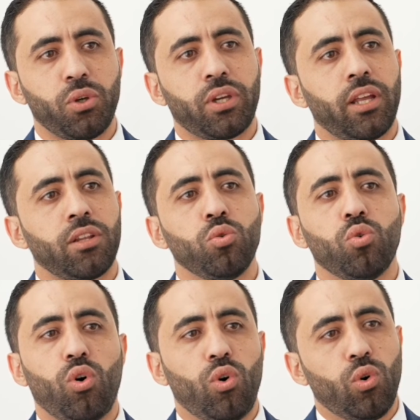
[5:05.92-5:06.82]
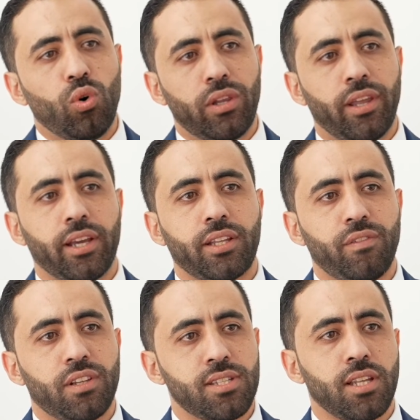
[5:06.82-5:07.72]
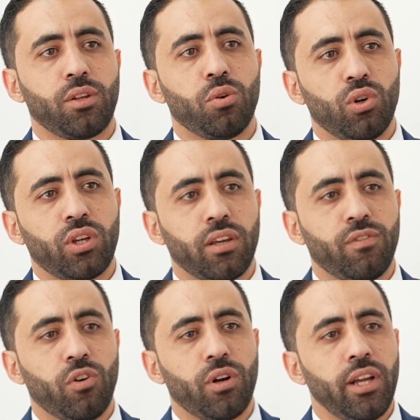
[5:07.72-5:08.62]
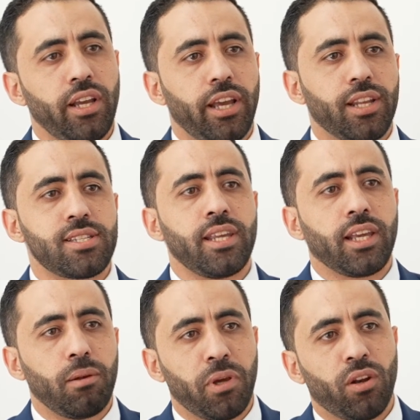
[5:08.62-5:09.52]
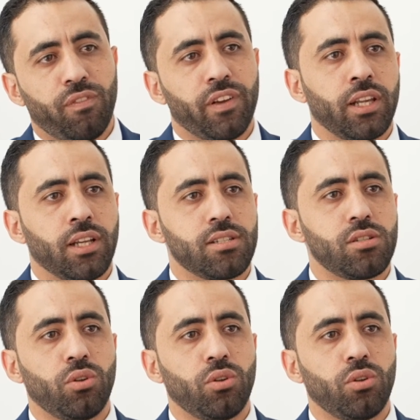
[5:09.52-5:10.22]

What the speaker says: you can do all the activities that you're looking for in a single pane of glass.